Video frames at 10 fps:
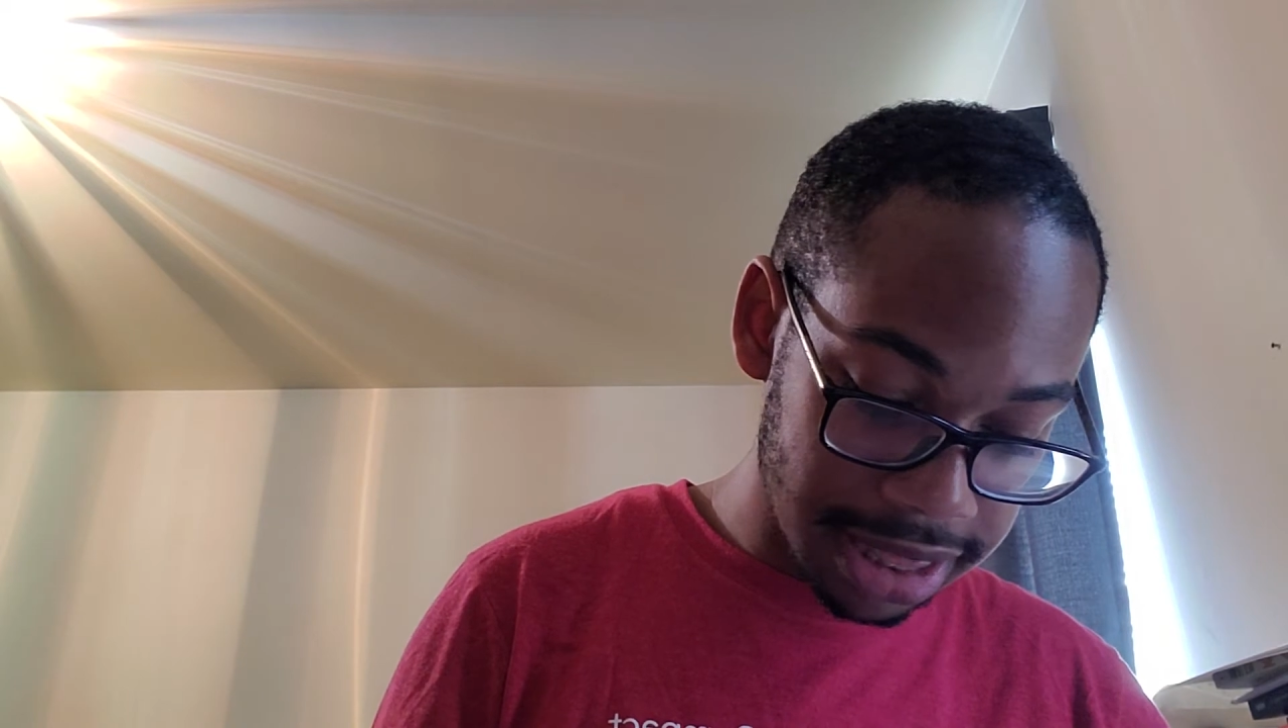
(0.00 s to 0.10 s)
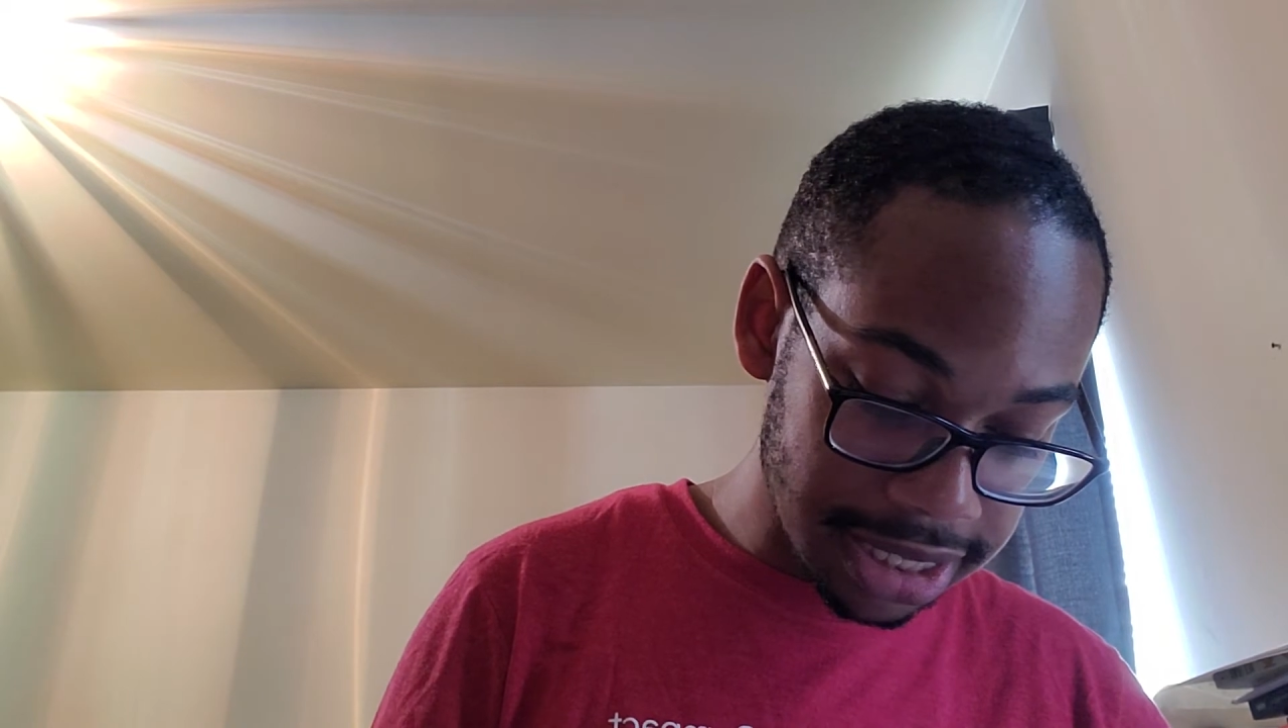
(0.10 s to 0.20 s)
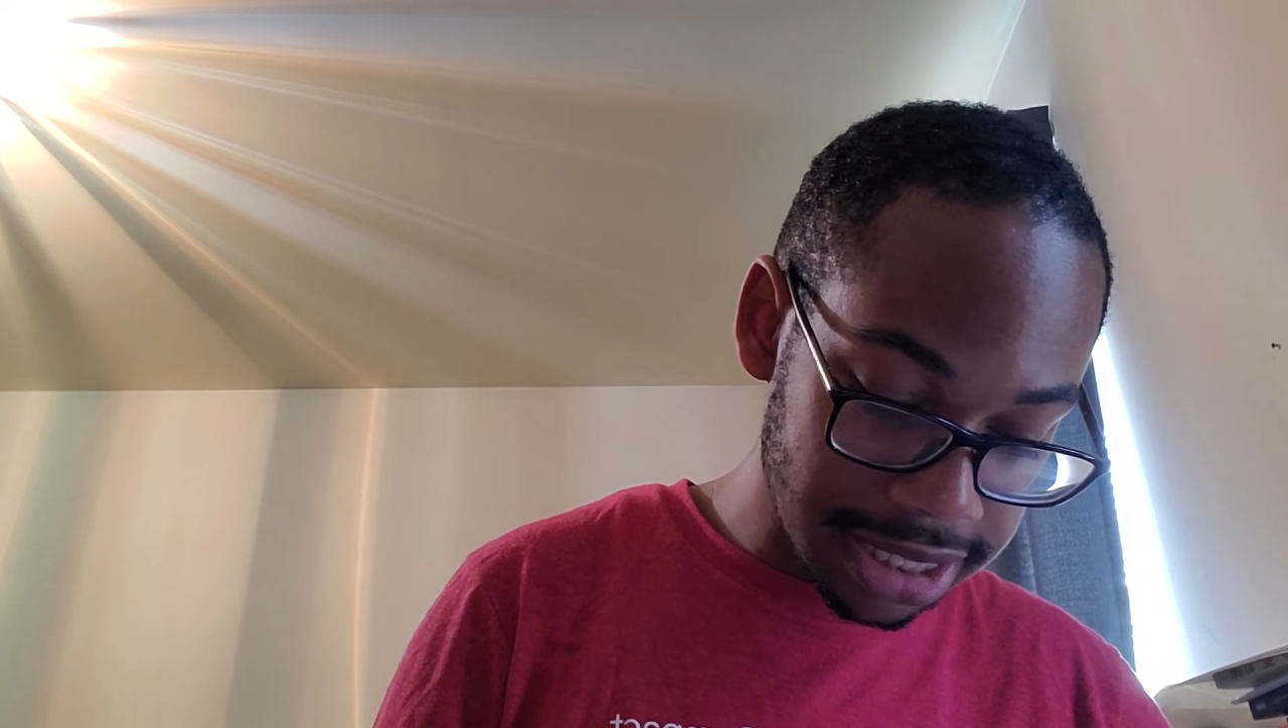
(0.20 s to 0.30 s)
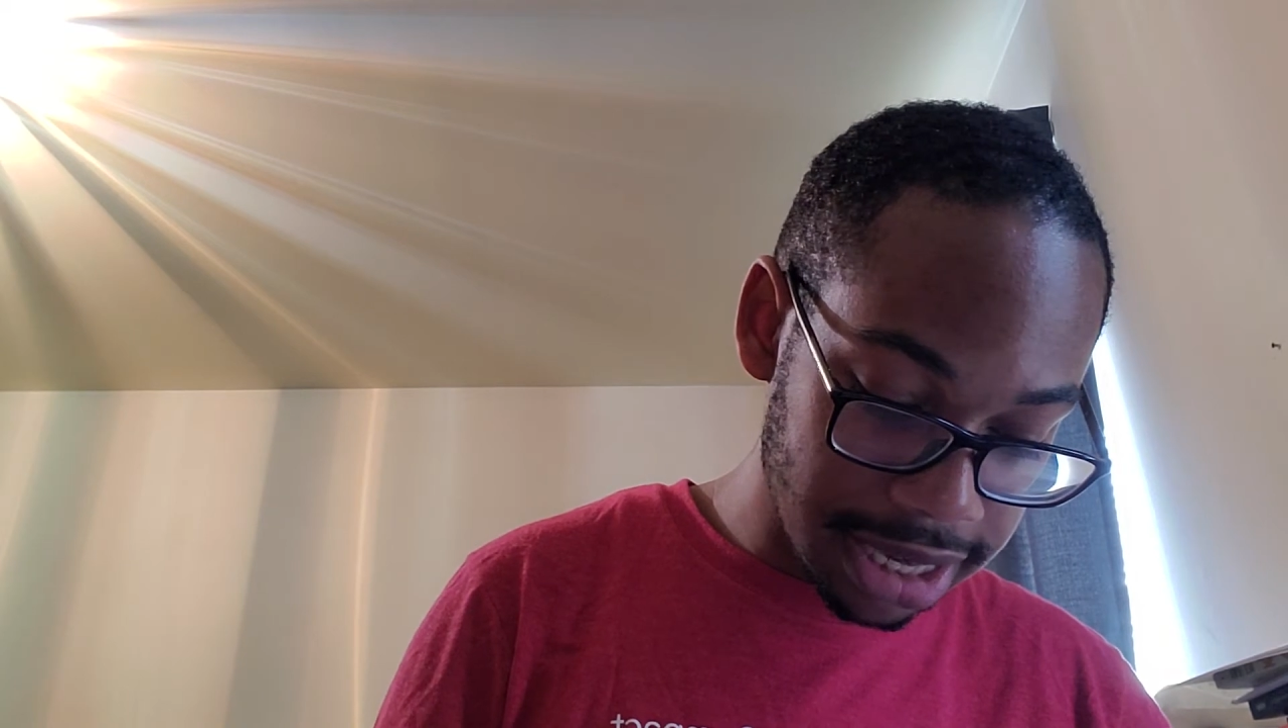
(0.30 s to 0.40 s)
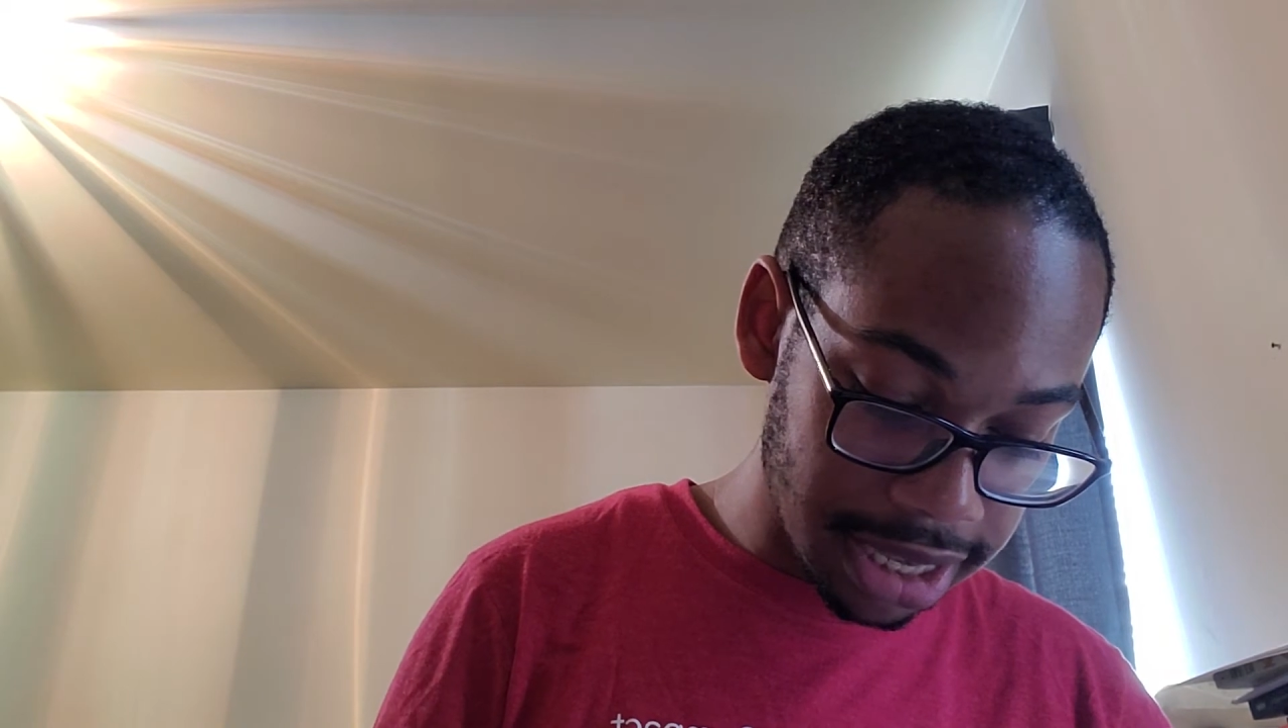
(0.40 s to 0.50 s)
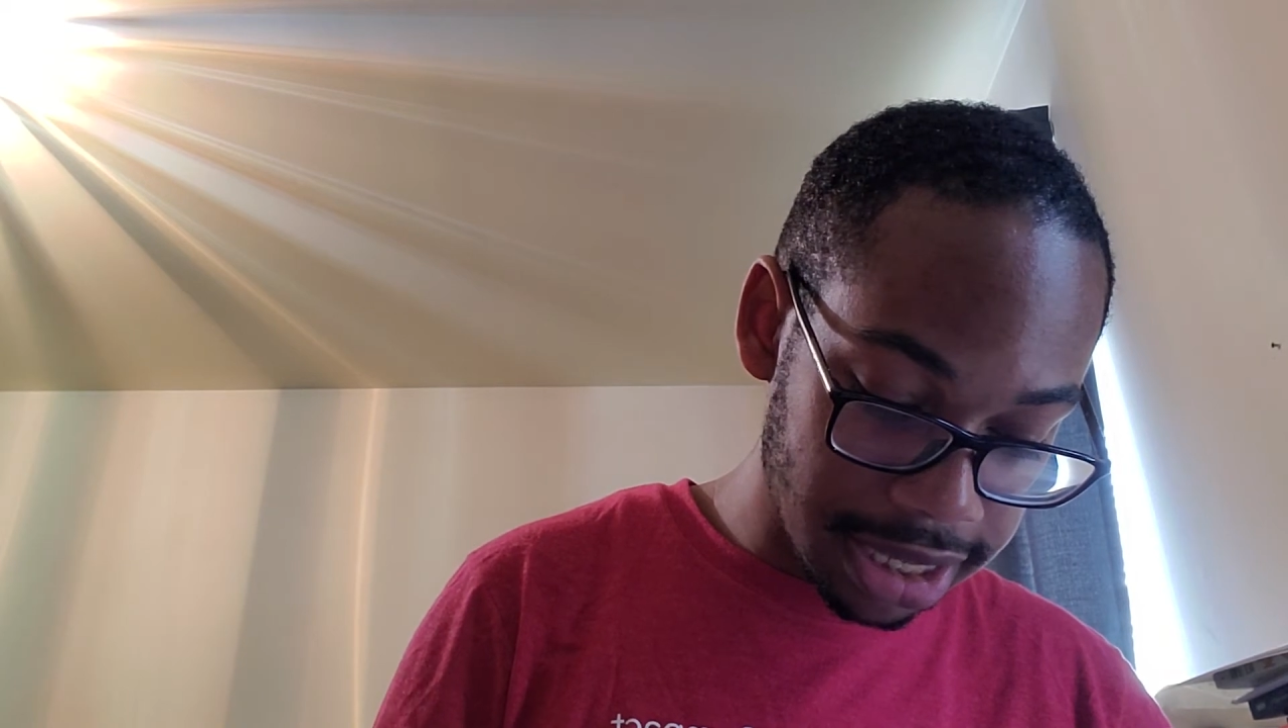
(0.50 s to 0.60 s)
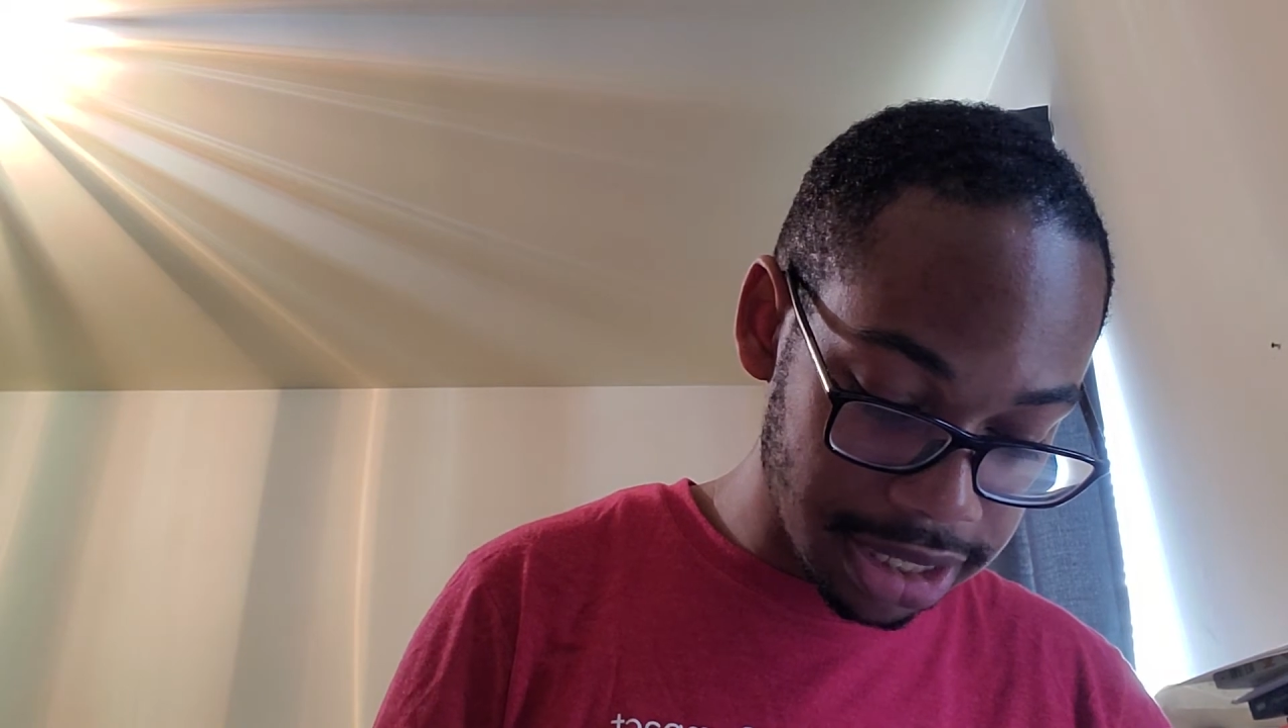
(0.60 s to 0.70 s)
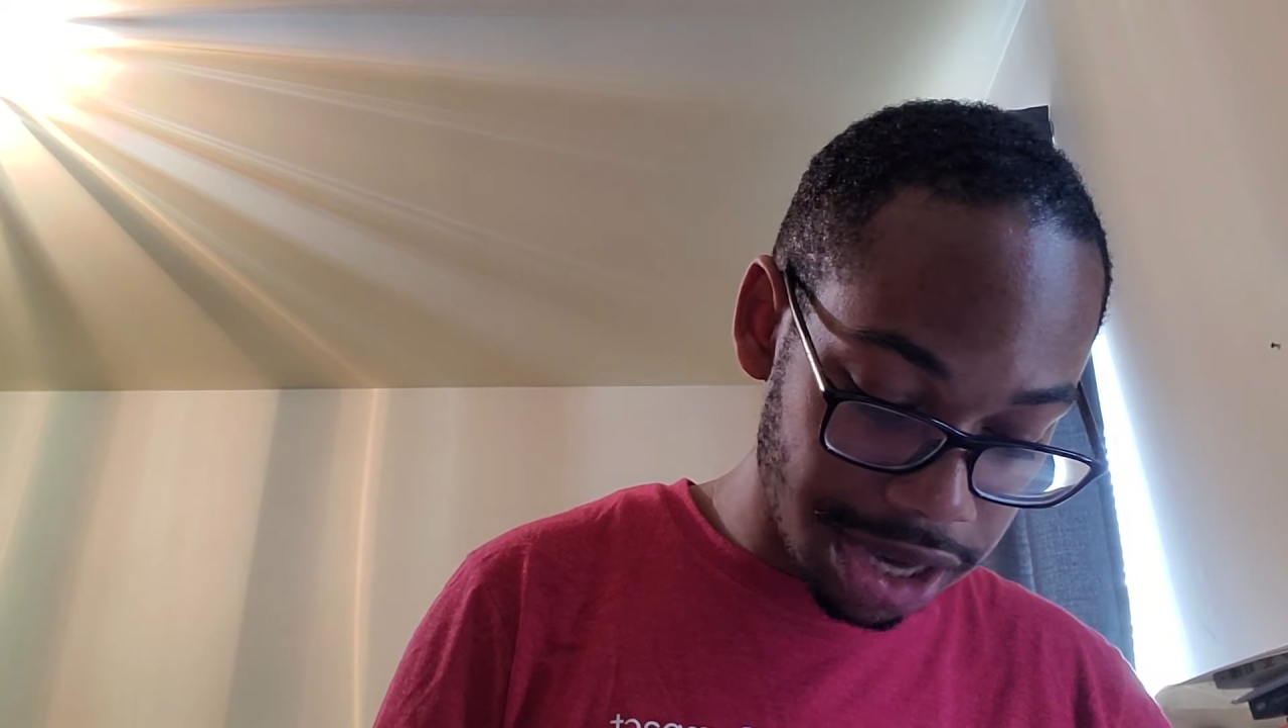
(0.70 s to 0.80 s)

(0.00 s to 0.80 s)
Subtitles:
This ceiling gets